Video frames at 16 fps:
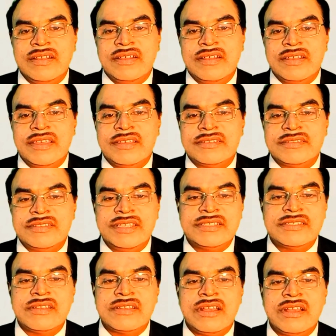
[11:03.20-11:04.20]
Yes,
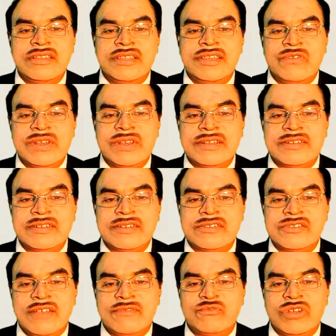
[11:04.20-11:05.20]
these are all the different
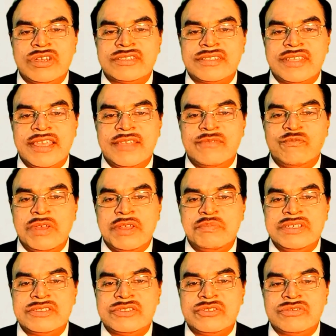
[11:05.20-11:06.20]
software, same
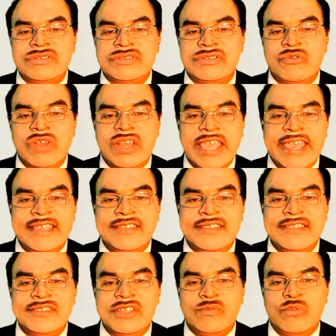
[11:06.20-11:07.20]
purpose. Use them.
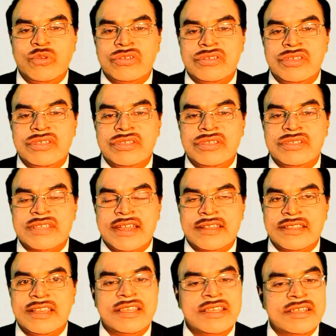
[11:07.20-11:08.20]
Angel broking is
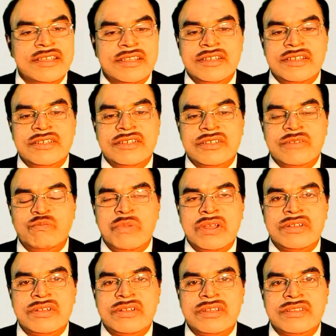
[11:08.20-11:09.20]
another
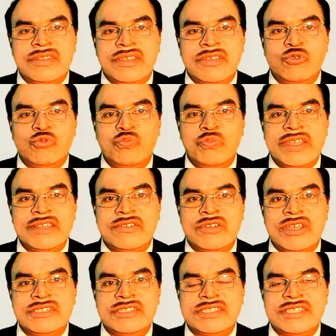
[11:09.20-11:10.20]
important thing. You might
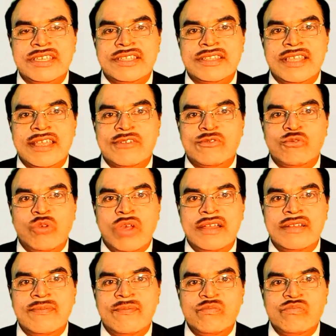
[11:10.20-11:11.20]
have seen that
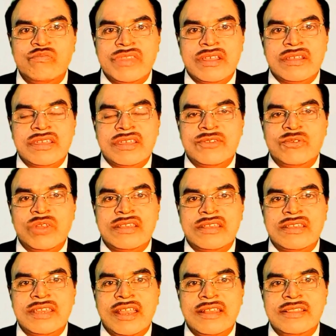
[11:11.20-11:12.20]
one. It will
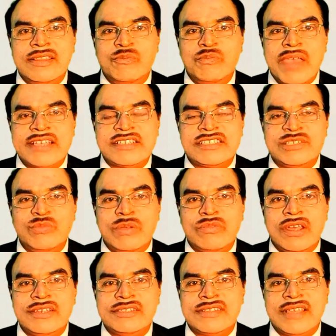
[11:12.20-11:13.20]
tell the maximum
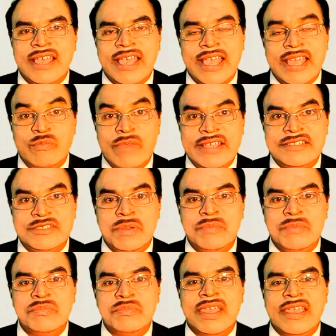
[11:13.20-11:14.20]
loss and
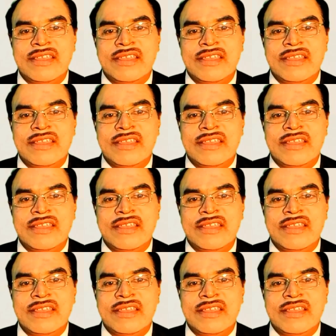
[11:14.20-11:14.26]
maximum gain